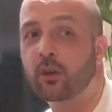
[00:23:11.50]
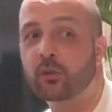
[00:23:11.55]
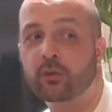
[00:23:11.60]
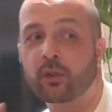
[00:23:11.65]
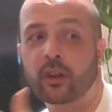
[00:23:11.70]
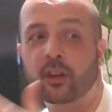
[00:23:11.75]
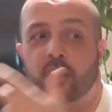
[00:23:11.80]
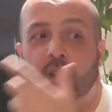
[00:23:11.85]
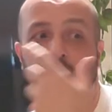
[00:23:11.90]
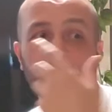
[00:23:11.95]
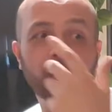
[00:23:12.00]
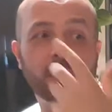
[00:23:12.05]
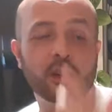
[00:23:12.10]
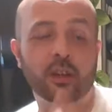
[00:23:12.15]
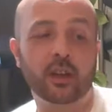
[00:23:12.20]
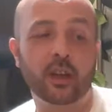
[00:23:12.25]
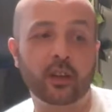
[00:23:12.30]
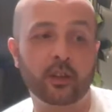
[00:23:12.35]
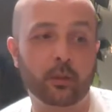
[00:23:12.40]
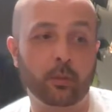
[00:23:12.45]
ready, you could
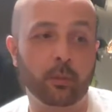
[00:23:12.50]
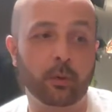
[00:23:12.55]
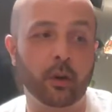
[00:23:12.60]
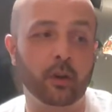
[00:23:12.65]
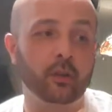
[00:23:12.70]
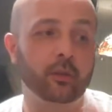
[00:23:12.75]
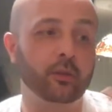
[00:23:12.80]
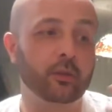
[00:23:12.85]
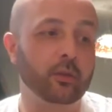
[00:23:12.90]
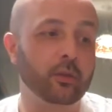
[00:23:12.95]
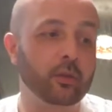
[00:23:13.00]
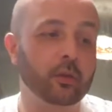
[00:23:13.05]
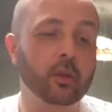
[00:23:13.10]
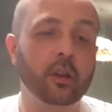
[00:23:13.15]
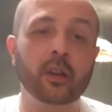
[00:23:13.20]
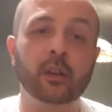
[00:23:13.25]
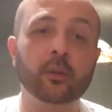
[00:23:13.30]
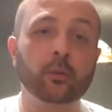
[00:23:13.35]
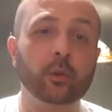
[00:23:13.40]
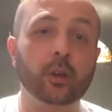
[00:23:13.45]
get your partner or
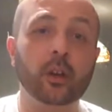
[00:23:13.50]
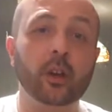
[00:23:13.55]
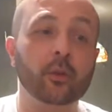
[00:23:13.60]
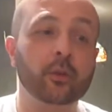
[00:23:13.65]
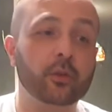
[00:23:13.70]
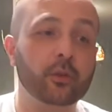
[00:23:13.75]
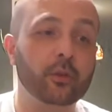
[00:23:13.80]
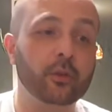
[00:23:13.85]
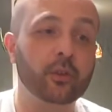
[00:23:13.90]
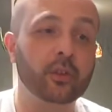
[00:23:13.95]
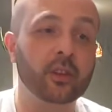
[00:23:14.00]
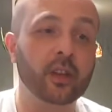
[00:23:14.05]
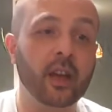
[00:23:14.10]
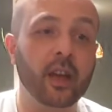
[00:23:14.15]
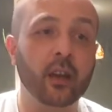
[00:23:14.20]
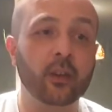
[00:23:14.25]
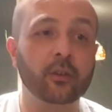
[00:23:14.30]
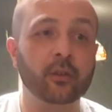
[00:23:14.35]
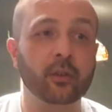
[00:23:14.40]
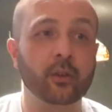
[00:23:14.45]
anyone else who's in the
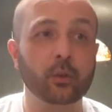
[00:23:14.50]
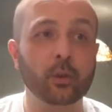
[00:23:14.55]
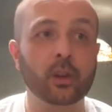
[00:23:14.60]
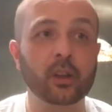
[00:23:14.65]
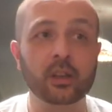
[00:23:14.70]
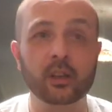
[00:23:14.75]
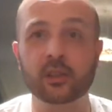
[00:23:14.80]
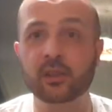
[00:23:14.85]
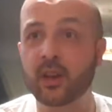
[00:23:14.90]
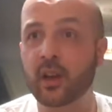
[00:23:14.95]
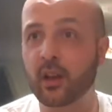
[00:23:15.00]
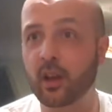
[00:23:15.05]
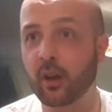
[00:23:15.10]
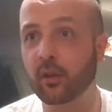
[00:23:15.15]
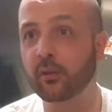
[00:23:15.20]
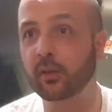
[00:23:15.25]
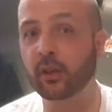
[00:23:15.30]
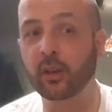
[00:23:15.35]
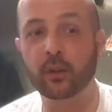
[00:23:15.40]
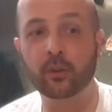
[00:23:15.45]
house to quickly check
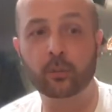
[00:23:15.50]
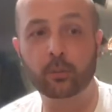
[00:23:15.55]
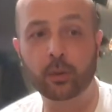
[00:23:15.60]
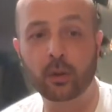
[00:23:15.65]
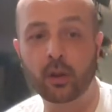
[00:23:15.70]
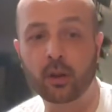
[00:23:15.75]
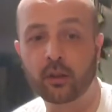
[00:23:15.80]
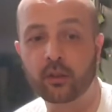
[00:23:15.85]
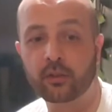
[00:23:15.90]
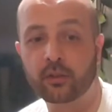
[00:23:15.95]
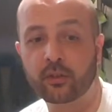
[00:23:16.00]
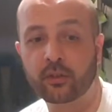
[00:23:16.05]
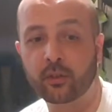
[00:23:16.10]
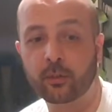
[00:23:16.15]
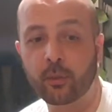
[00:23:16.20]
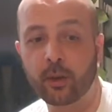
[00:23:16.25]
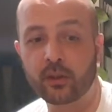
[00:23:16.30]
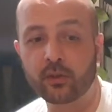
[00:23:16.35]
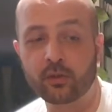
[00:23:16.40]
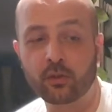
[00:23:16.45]
over those plants to
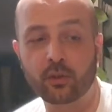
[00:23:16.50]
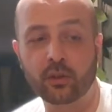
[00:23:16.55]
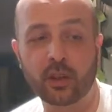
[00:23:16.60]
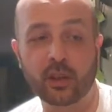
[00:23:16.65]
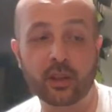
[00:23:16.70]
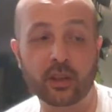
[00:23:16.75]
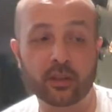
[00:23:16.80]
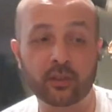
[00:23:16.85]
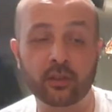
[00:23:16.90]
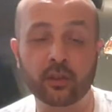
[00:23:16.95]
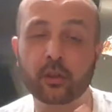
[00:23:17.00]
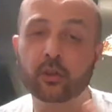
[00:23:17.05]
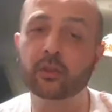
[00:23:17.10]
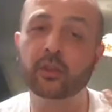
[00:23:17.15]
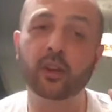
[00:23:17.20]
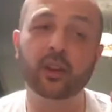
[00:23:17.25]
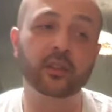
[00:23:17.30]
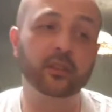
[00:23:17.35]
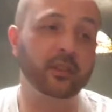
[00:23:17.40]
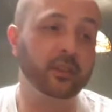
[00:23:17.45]
make sure that there's no
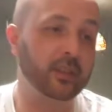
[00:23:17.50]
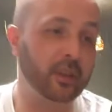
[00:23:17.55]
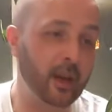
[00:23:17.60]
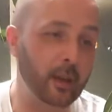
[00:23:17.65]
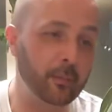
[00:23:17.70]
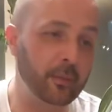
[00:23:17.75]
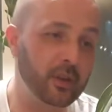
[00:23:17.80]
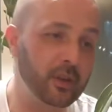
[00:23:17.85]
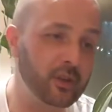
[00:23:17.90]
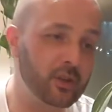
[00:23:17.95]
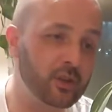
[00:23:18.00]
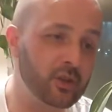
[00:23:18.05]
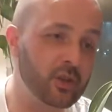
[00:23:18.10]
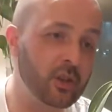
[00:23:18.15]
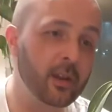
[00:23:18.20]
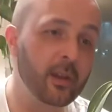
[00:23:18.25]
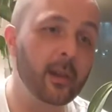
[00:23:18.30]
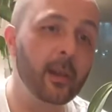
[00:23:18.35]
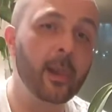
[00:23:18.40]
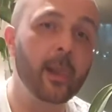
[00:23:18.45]
signs of damage.
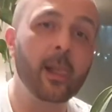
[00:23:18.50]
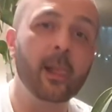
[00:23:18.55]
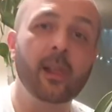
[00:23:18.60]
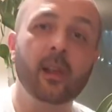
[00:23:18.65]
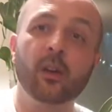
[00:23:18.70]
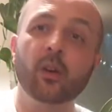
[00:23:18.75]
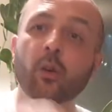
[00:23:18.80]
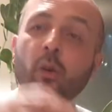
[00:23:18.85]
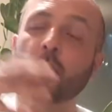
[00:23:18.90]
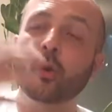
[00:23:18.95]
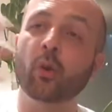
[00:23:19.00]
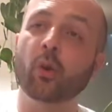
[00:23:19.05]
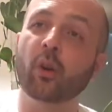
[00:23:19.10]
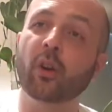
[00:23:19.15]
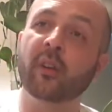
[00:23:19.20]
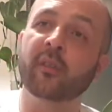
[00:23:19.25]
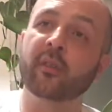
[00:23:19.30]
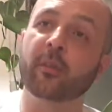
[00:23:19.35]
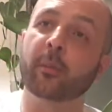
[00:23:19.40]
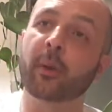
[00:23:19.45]
Or
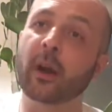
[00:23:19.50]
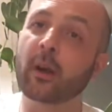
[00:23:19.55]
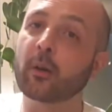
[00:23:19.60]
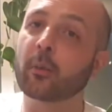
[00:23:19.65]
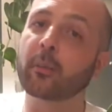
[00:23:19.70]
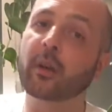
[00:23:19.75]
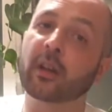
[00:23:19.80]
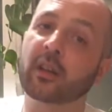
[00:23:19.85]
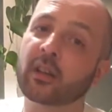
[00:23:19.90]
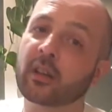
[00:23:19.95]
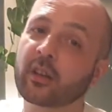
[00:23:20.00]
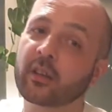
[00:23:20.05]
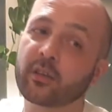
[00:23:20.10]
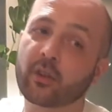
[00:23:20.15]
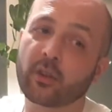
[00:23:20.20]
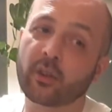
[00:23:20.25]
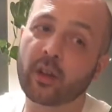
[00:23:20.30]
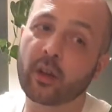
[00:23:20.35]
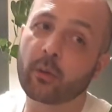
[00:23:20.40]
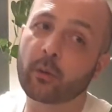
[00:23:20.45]
if a paramedic is
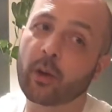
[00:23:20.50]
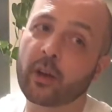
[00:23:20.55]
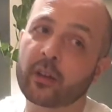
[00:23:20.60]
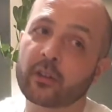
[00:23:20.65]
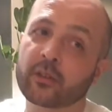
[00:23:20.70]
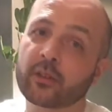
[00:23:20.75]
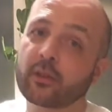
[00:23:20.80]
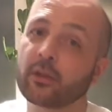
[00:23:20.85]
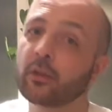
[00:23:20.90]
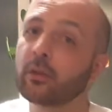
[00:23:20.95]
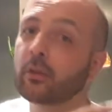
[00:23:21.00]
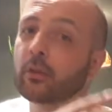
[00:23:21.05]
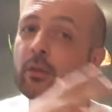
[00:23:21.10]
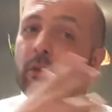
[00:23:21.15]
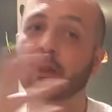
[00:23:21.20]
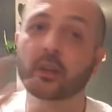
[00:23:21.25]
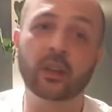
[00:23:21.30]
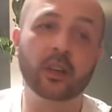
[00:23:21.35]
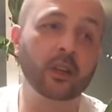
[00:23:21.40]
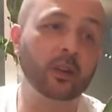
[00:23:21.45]
on their way to you,
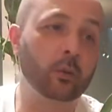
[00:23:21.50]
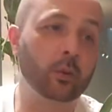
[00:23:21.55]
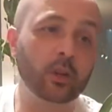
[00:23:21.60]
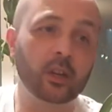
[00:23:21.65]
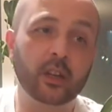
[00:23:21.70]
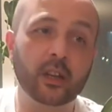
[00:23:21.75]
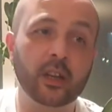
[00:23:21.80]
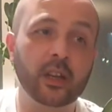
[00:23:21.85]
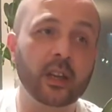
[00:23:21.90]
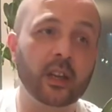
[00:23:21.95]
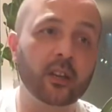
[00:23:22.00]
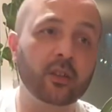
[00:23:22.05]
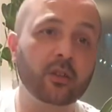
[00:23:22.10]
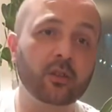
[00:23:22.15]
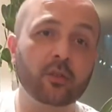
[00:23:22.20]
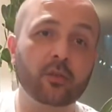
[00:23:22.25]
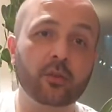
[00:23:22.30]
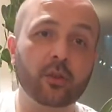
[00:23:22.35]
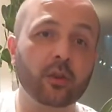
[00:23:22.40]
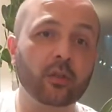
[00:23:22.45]
equally, again,
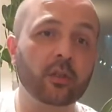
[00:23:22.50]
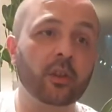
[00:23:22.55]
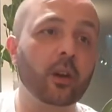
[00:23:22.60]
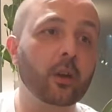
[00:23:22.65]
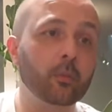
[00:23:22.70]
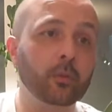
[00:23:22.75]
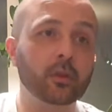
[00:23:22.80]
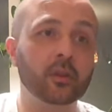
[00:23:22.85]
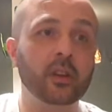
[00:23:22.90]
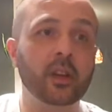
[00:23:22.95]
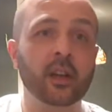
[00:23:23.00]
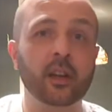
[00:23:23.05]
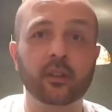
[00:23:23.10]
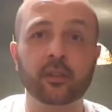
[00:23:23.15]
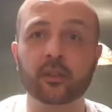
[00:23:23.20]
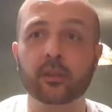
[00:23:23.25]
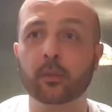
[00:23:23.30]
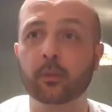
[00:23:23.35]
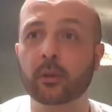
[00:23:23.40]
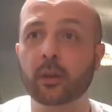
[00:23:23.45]
you've got time on your hands
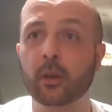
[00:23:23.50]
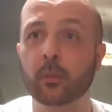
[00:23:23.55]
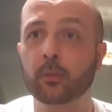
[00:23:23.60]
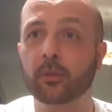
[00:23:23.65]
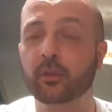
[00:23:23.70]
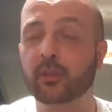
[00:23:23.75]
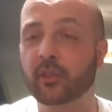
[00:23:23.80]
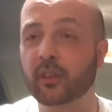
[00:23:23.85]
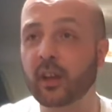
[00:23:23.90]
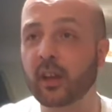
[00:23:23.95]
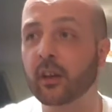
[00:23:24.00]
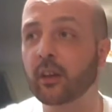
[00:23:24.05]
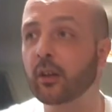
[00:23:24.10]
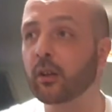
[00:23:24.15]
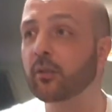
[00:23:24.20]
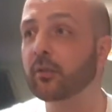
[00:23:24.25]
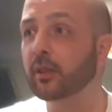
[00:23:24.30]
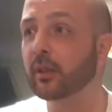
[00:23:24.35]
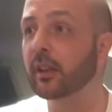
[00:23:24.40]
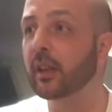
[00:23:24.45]
to be able to scan
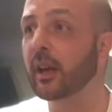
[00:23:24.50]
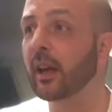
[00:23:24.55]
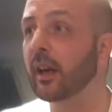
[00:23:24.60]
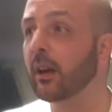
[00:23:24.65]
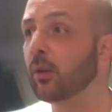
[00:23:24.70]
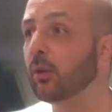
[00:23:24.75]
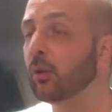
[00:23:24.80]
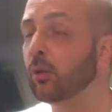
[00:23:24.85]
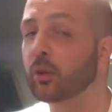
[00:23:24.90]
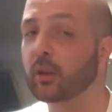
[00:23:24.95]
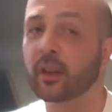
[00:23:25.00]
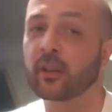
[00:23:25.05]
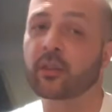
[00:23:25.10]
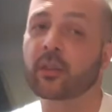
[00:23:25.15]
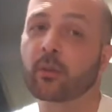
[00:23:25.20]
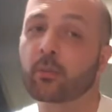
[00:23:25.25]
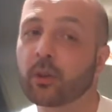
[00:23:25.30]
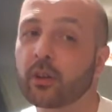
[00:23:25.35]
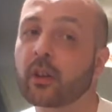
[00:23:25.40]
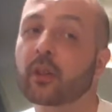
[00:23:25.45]
over that, or get
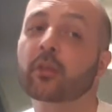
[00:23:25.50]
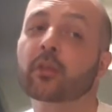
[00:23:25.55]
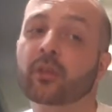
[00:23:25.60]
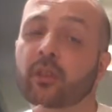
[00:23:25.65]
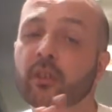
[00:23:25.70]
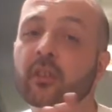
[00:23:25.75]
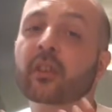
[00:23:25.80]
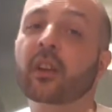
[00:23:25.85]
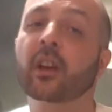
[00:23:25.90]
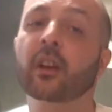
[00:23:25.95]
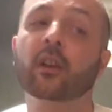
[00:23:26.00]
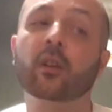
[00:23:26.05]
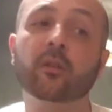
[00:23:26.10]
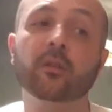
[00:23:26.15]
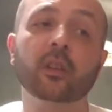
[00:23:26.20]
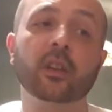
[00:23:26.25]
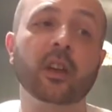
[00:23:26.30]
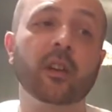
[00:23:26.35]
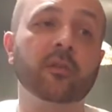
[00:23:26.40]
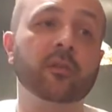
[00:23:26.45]
someone else to scan
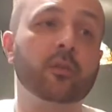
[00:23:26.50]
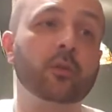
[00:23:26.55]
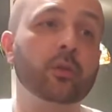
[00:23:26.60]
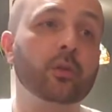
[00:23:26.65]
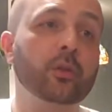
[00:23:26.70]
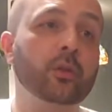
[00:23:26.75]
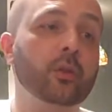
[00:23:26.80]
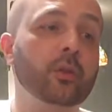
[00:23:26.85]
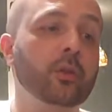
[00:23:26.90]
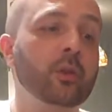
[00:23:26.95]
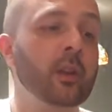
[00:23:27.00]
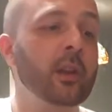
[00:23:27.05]
over that for you,